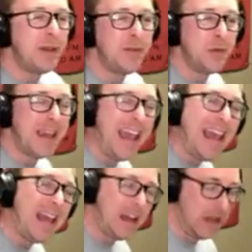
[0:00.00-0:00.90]
if you
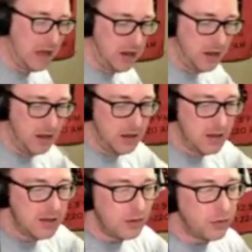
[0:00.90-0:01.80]
can.
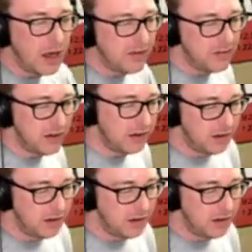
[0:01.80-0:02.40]
That's what I said.